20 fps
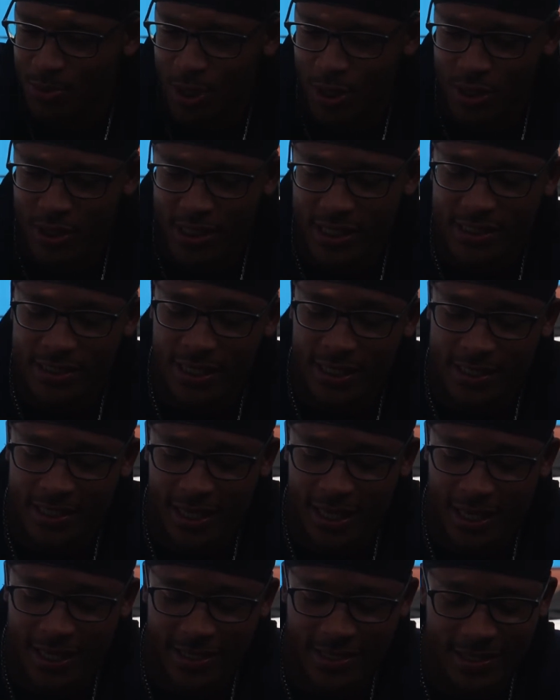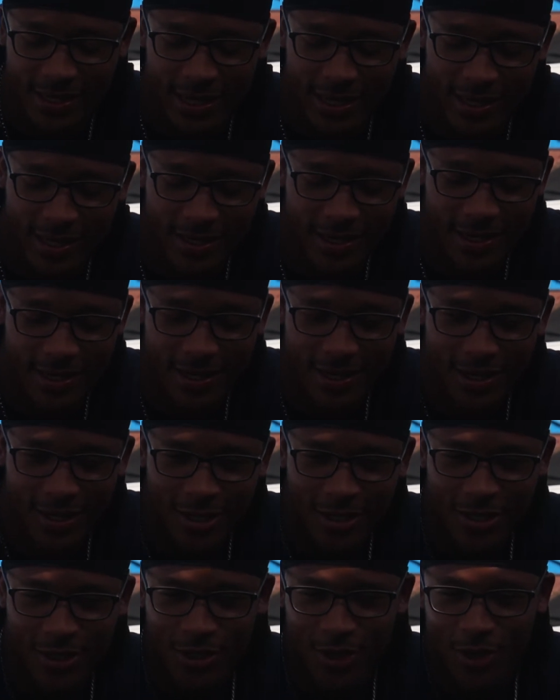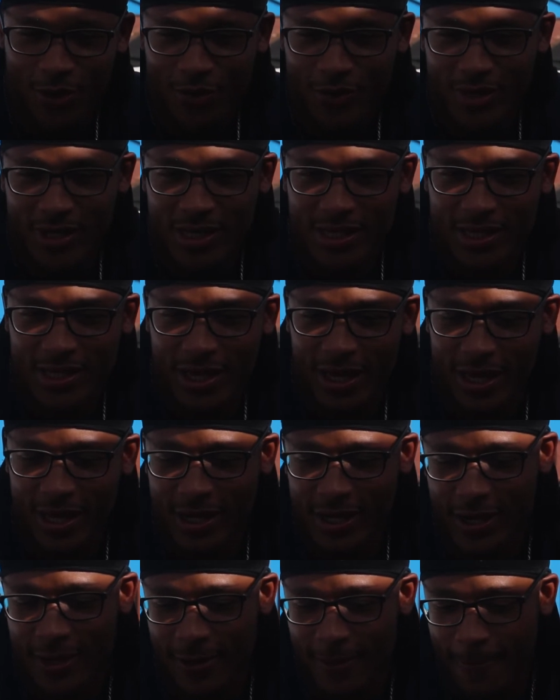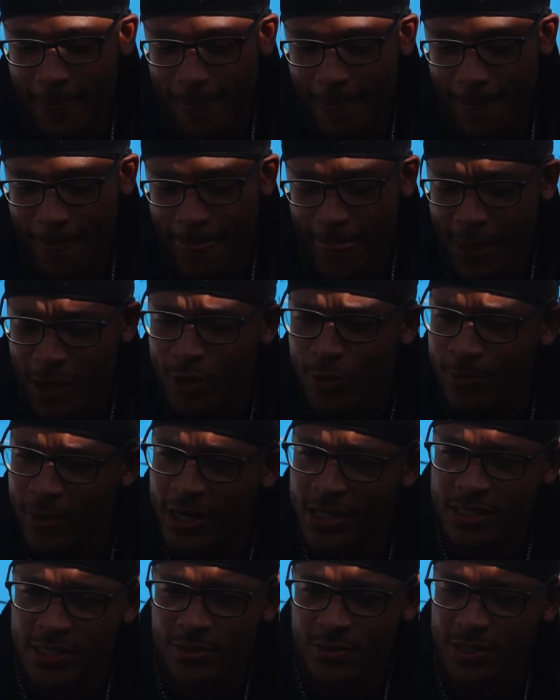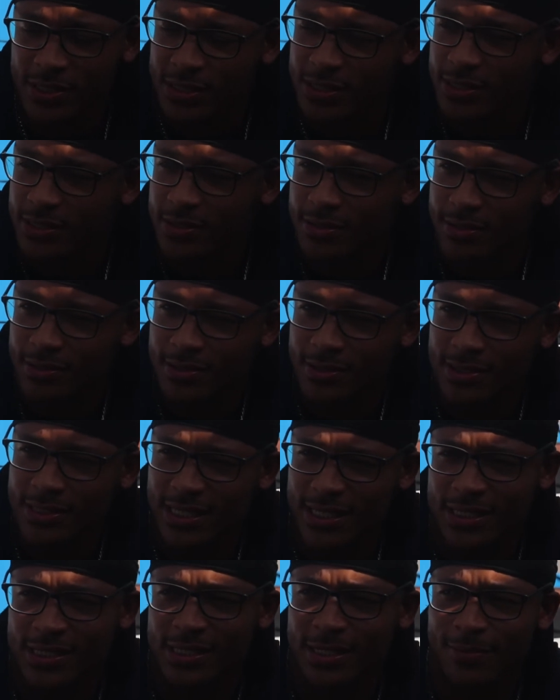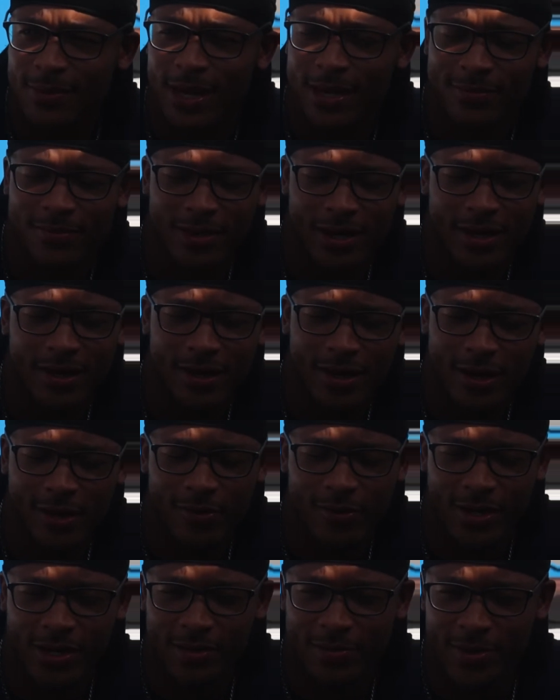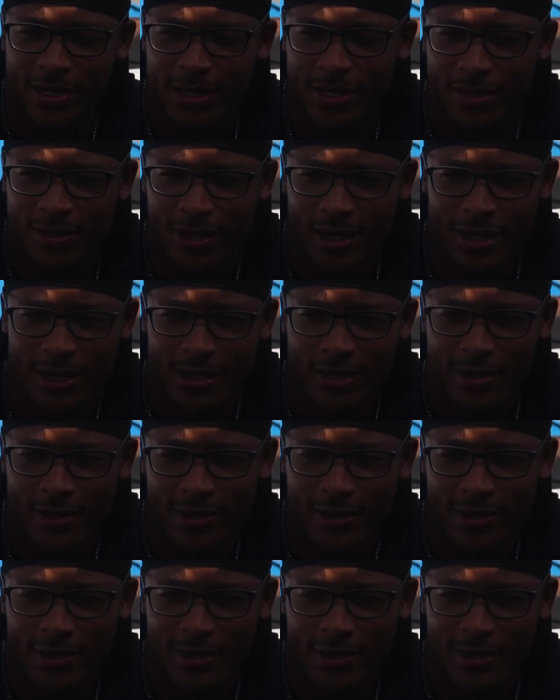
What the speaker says: small things like that, you know, really like it'll make someone take a step back and be like, all right, wait a minute, like